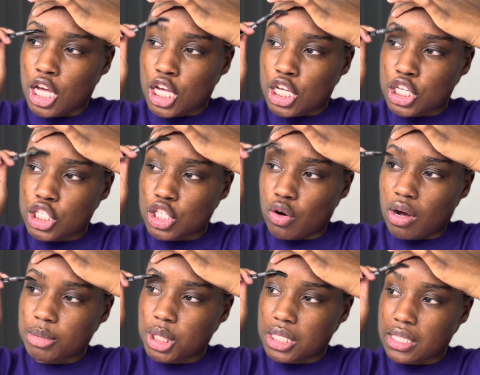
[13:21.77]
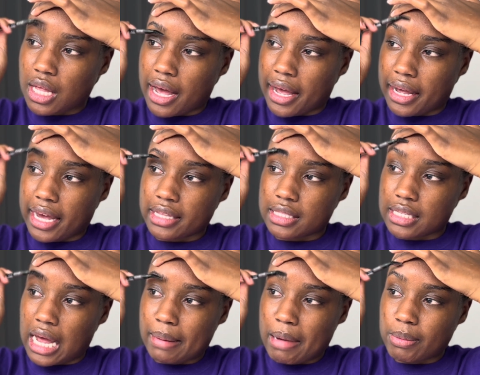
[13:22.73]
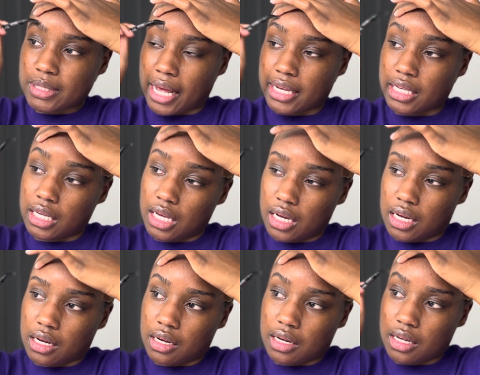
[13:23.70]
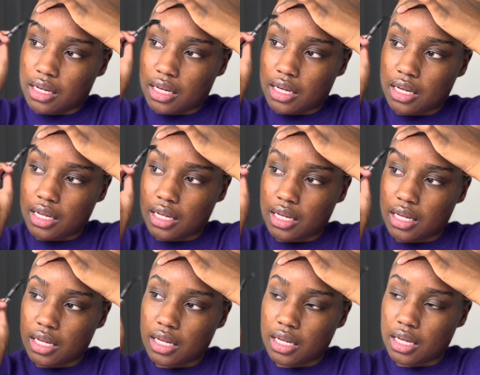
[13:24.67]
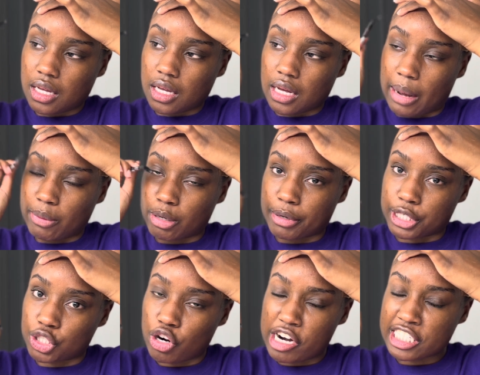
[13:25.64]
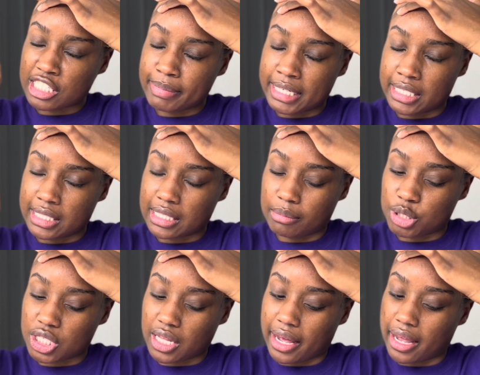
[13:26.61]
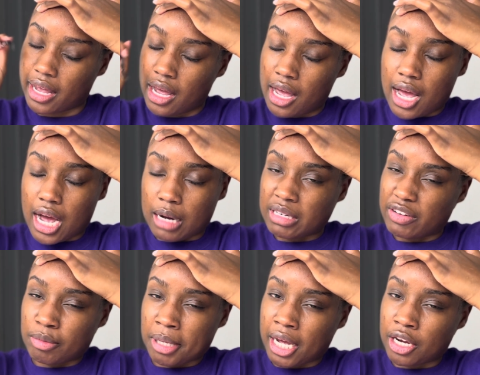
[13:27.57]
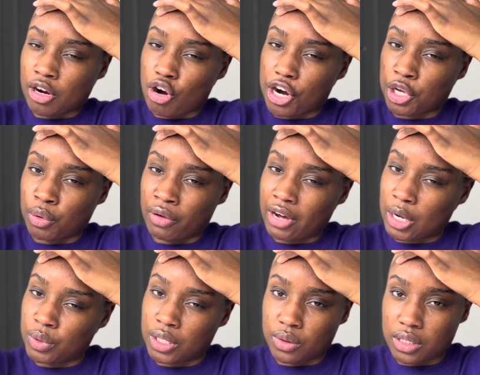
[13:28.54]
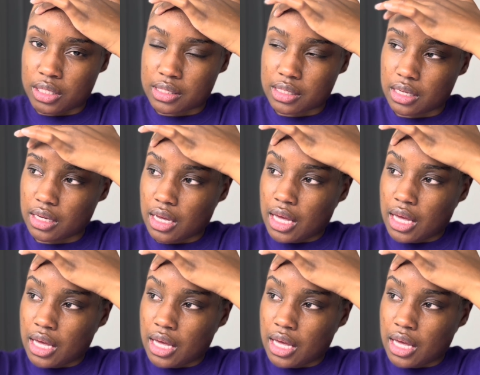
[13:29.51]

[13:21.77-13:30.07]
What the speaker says: So I'm just like, at the time I was like, yeah, I want to press charges, because I'm just like, I'm not gonna be out here arguing and fighting with no Dusty.